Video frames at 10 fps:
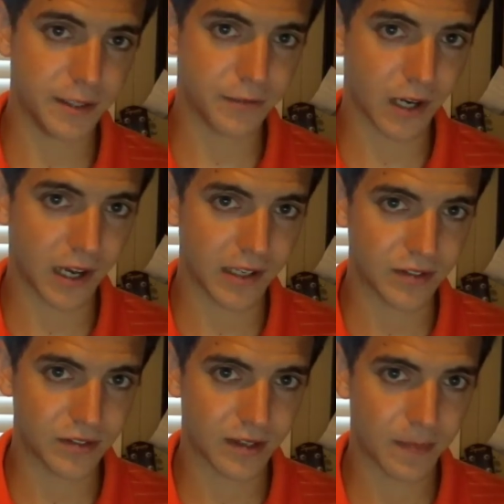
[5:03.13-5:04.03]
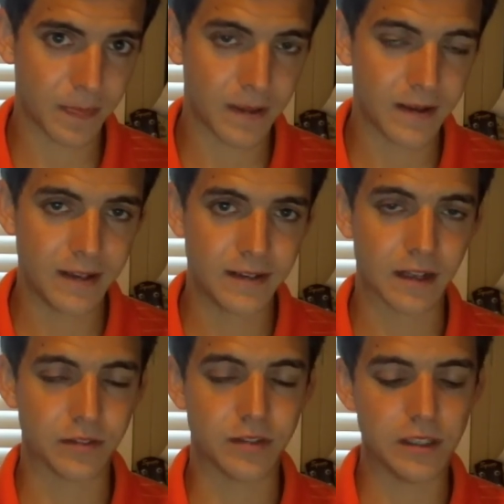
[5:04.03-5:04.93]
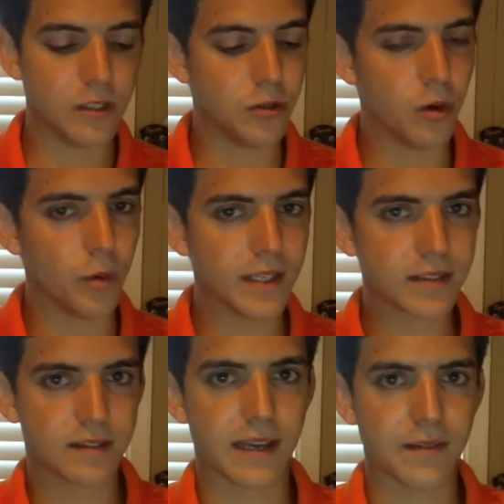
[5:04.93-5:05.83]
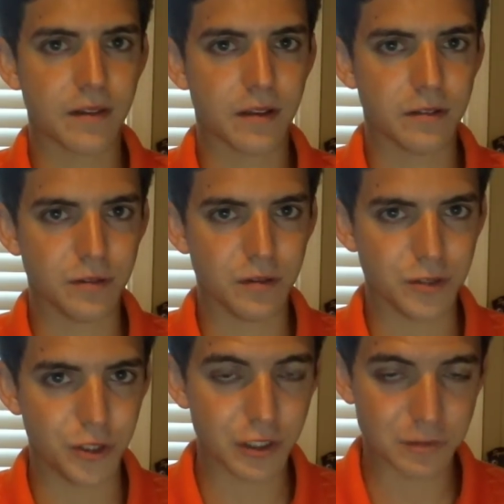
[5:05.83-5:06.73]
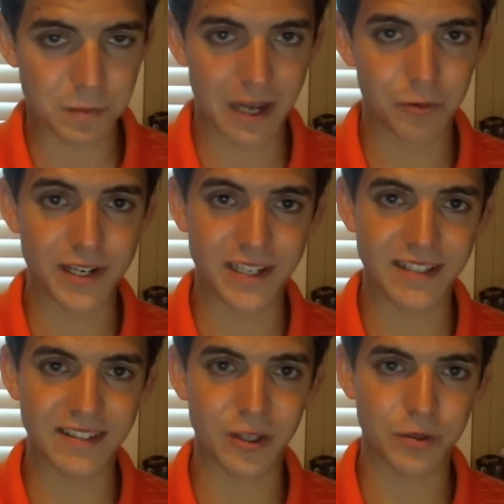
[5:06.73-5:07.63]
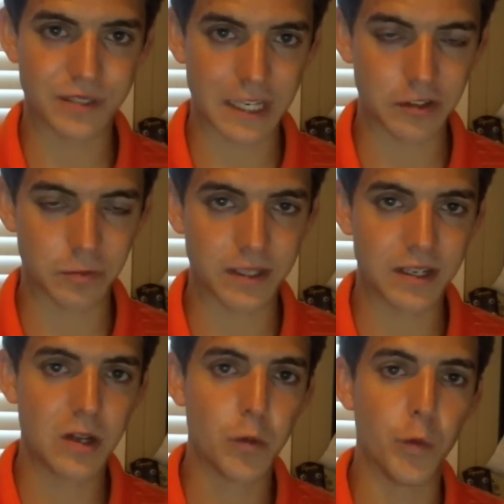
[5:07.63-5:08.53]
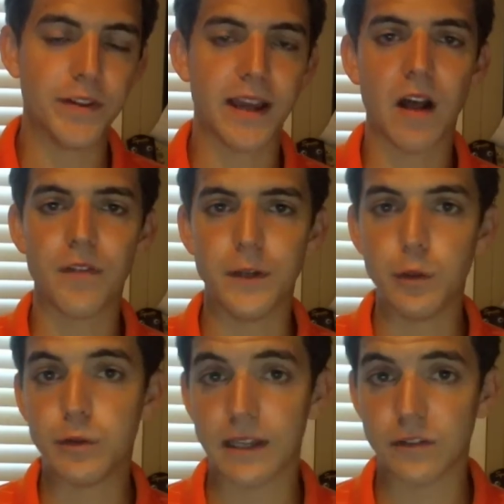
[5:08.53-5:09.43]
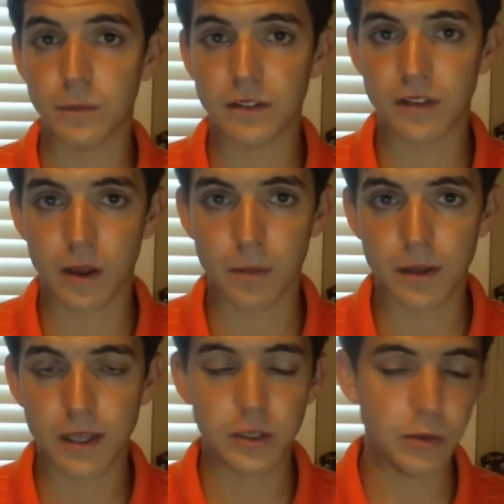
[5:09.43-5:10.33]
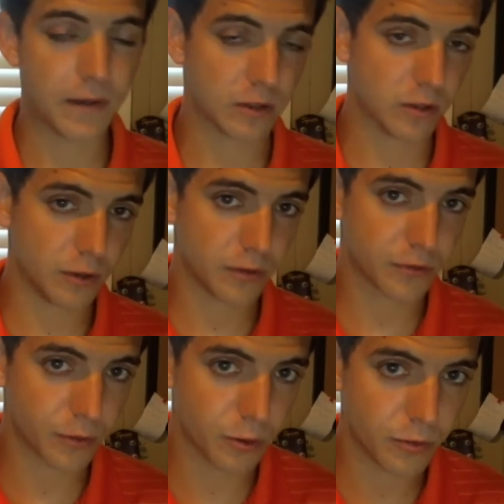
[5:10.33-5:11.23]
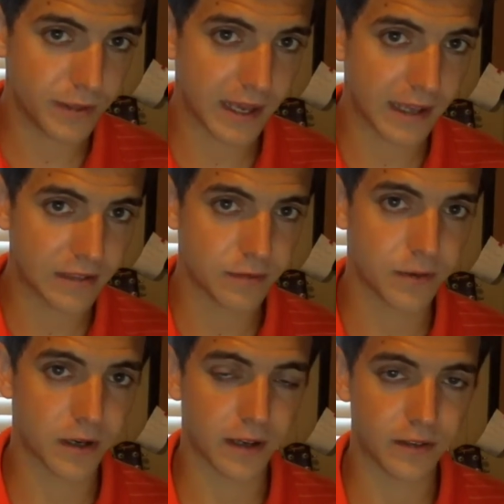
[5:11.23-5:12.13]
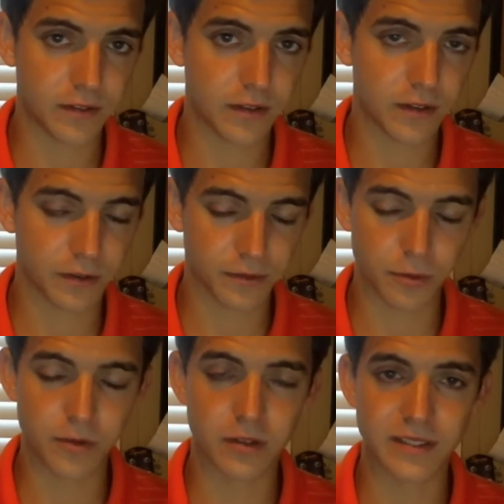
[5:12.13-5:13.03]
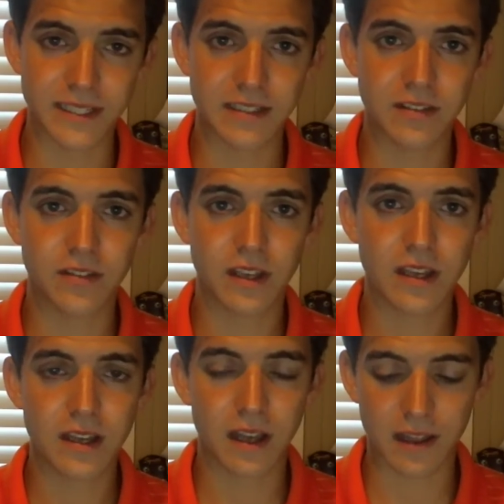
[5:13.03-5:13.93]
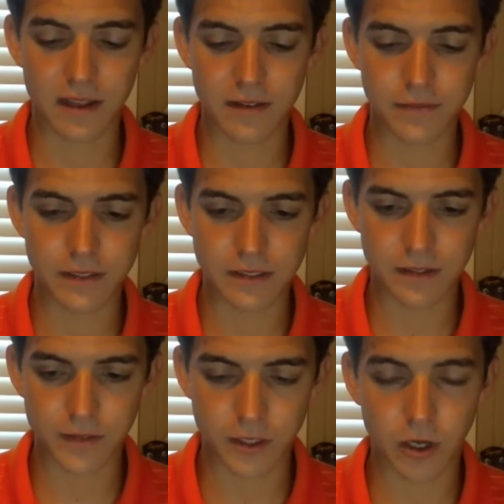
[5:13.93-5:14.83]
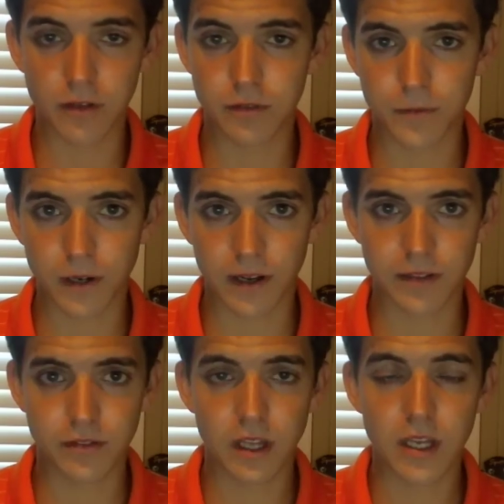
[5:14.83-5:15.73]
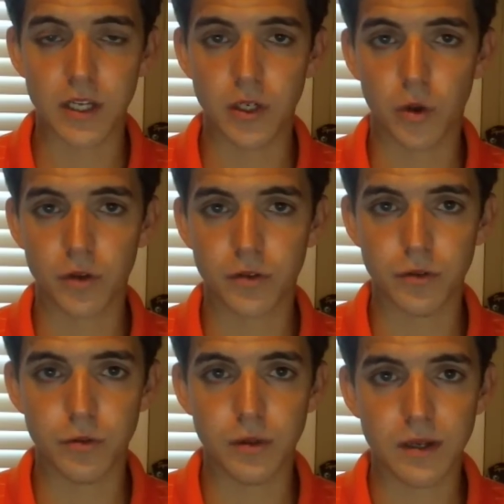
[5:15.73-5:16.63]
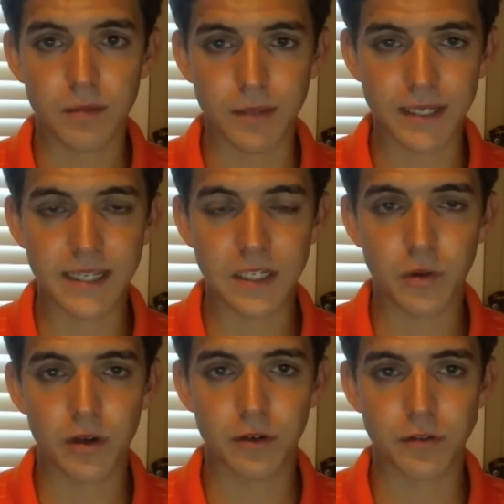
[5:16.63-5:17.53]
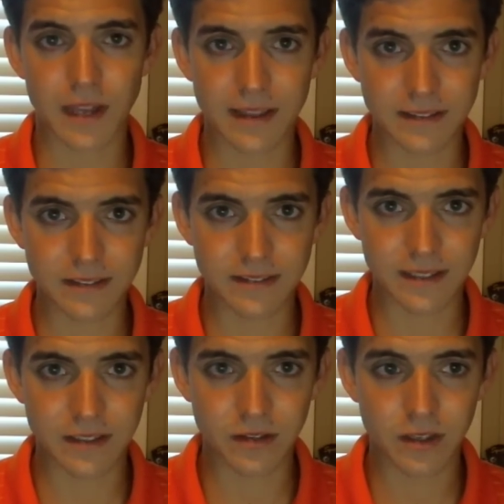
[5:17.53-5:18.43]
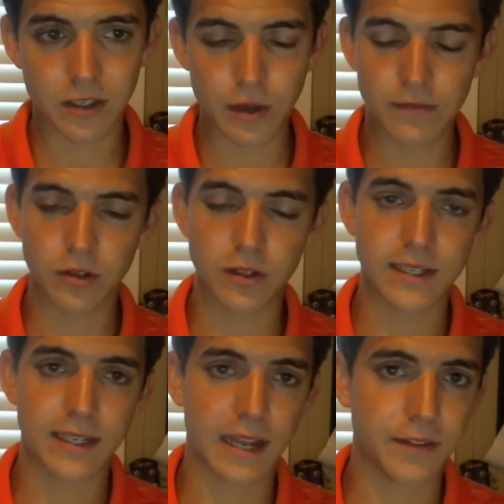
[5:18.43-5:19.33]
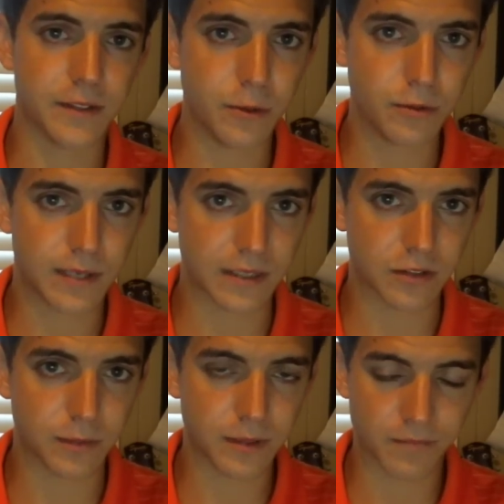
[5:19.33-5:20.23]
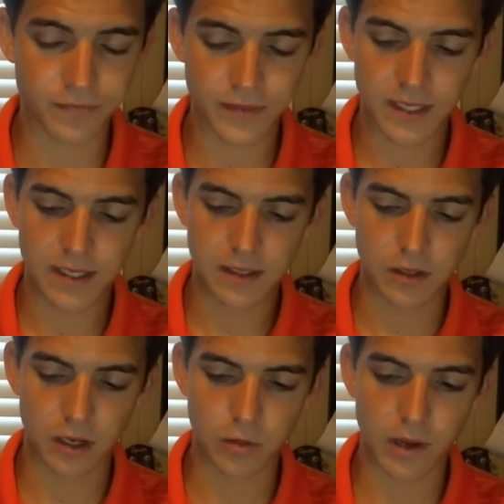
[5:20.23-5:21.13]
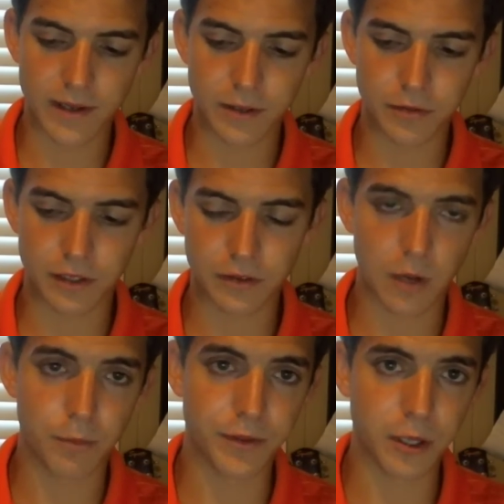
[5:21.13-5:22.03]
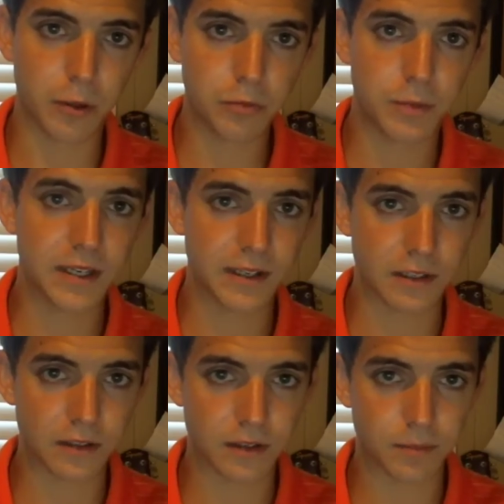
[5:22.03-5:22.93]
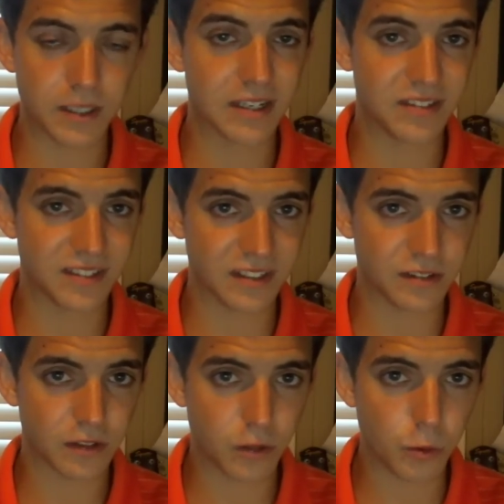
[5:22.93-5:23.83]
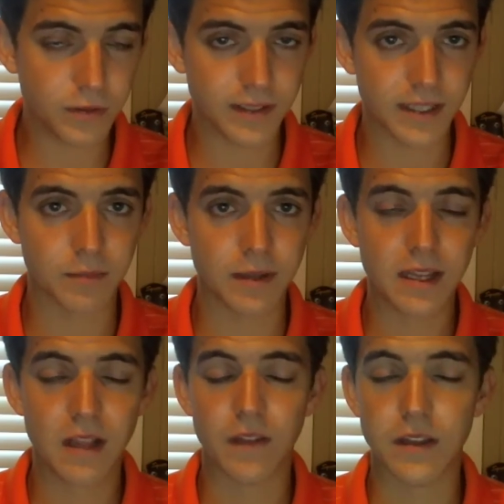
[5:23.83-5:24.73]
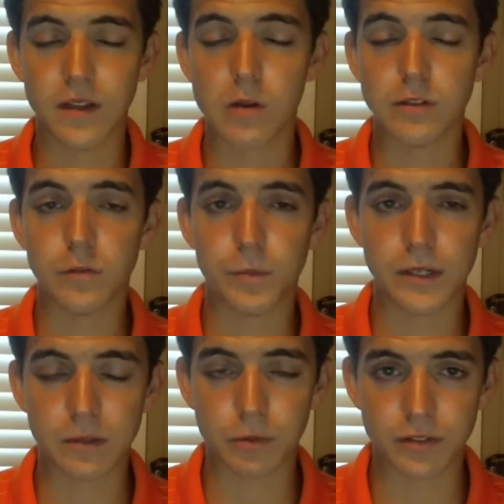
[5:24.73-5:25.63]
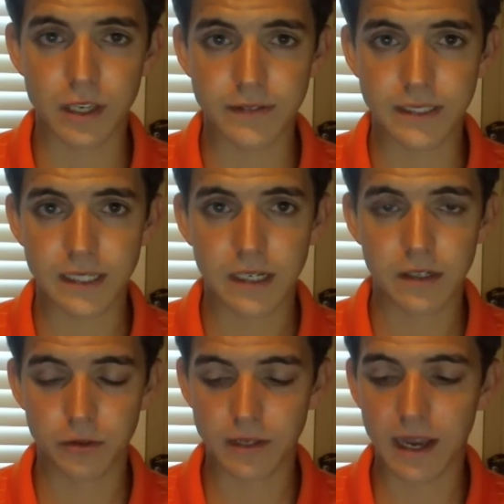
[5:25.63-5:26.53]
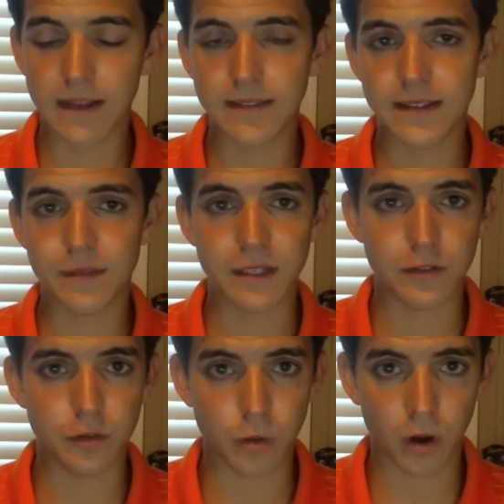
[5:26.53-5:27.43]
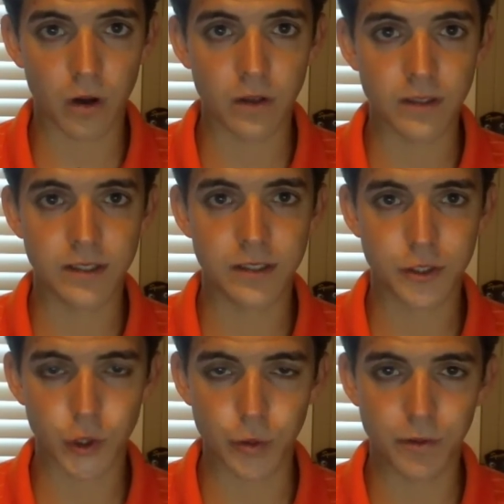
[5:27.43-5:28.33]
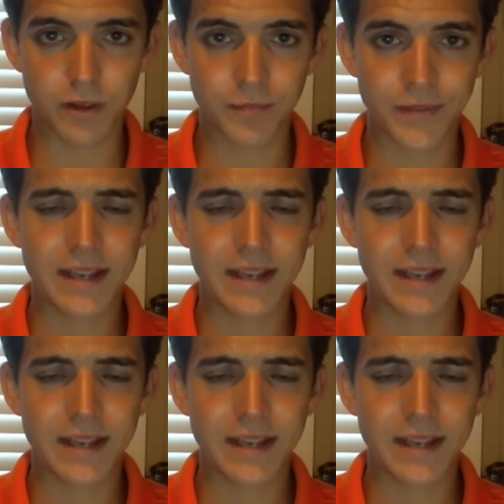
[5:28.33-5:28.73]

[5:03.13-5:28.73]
of Christ. Now see, you don't get that just by reading the Old Testament without the New Testament's help. You have to look through the eyes of Christ, or through the lens of the cross of Christ, in order to begin to understand these things. You have to look at how the New Testament writers interpret those, because it is to them that the Holy Spirit was given to guide them into all truth.